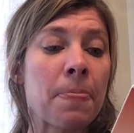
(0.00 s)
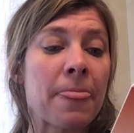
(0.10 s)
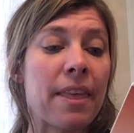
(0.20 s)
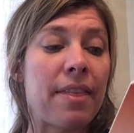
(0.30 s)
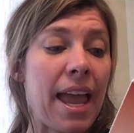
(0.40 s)

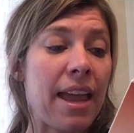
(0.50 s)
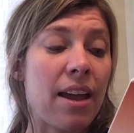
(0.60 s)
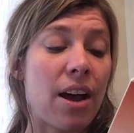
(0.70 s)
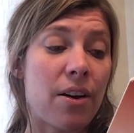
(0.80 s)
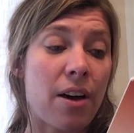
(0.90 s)
They
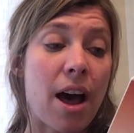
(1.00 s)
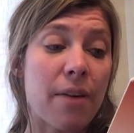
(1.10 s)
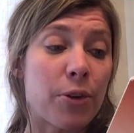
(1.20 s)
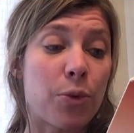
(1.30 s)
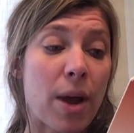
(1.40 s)

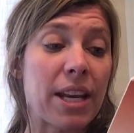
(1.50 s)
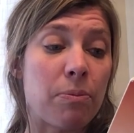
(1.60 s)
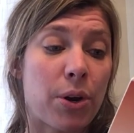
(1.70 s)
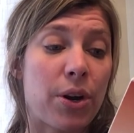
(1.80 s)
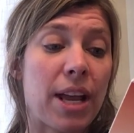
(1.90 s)
offered Running
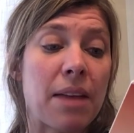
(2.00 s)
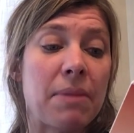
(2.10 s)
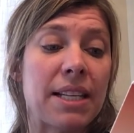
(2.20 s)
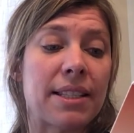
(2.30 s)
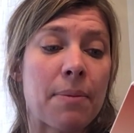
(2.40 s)
Bird and
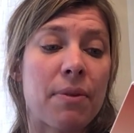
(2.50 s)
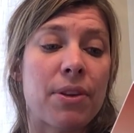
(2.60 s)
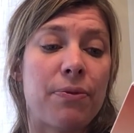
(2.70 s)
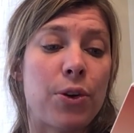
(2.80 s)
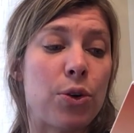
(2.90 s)
me some of the
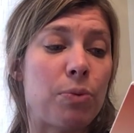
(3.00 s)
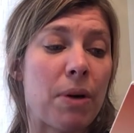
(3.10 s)
food,